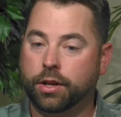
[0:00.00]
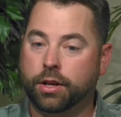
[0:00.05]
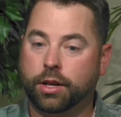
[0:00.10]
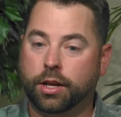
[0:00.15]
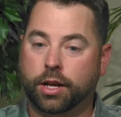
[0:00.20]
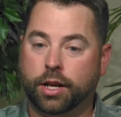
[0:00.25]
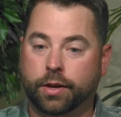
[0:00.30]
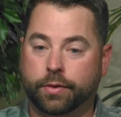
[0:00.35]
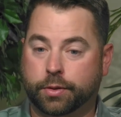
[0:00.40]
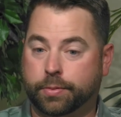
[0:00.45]

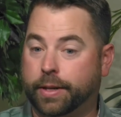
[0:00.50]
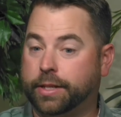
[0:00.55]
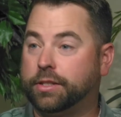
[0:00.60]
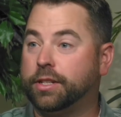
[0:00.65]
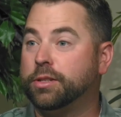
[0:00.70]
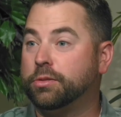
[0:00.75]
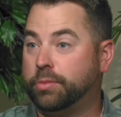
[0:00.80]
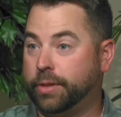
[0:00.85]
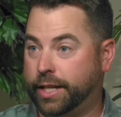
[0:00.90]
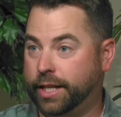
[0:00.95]
especially
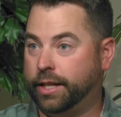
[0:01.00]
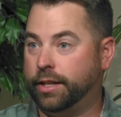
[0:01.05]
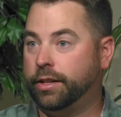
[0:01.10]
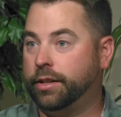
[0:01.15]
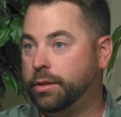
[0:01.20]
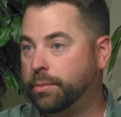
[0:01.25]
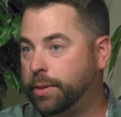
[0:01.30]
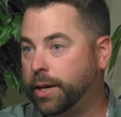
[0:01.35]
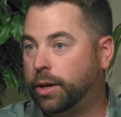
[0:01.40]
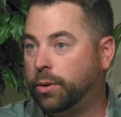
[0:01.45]
as we get into the
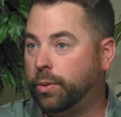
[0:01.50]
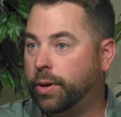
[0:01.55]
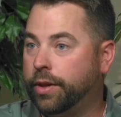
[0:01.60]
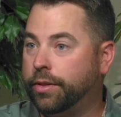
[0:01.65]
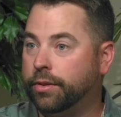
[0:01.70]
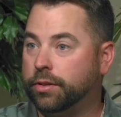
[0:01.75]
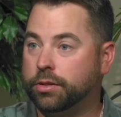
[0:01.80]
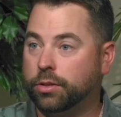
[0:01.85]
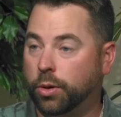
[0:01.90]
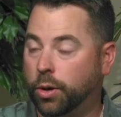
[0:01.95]
better weather.
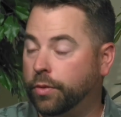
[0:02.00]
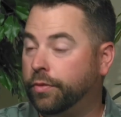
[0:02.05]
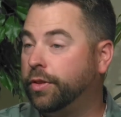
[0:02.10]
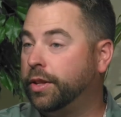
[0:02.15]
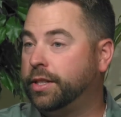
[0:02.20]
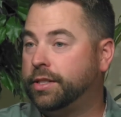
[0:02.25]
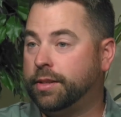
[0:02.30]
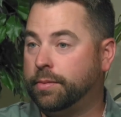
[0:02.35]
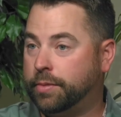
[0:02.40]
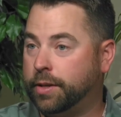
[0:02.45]
So hopefully
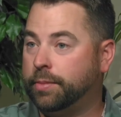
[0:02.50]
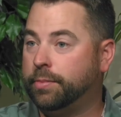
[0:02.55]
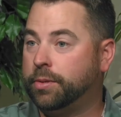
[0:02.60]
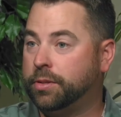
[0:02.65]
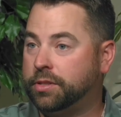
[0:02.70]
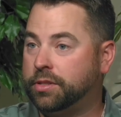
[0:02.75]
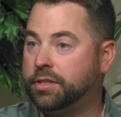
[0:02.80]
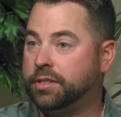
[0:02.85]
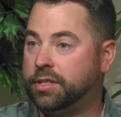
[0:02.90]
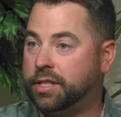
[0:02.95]
September's
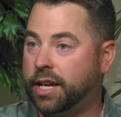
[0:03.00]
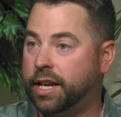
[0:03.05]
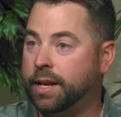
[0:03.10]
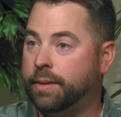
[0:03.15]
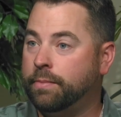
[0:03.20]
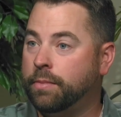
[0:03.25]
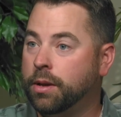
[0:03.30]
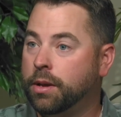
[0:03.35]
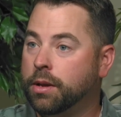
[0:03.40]
the same.